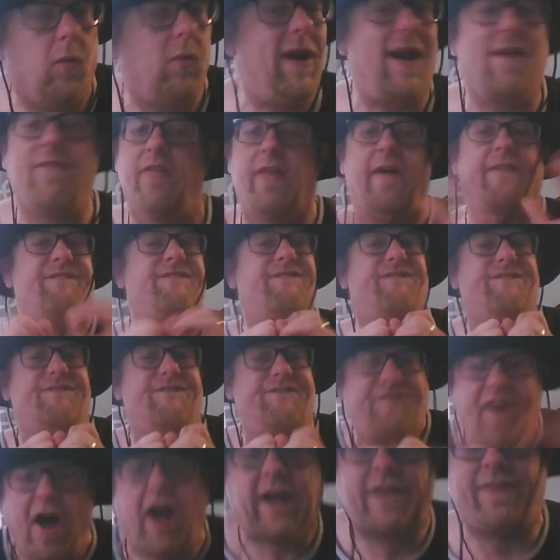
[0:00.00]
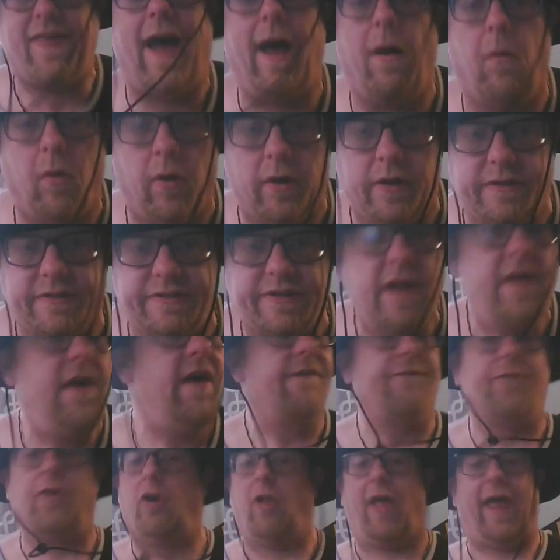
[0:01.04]
whatever the fuck that was,
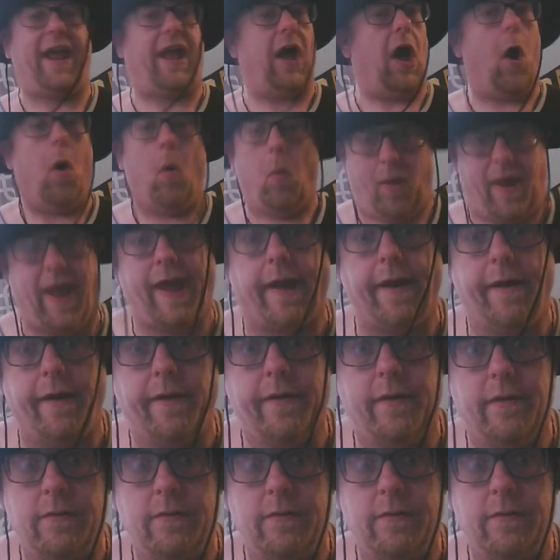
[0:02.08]
for like a week.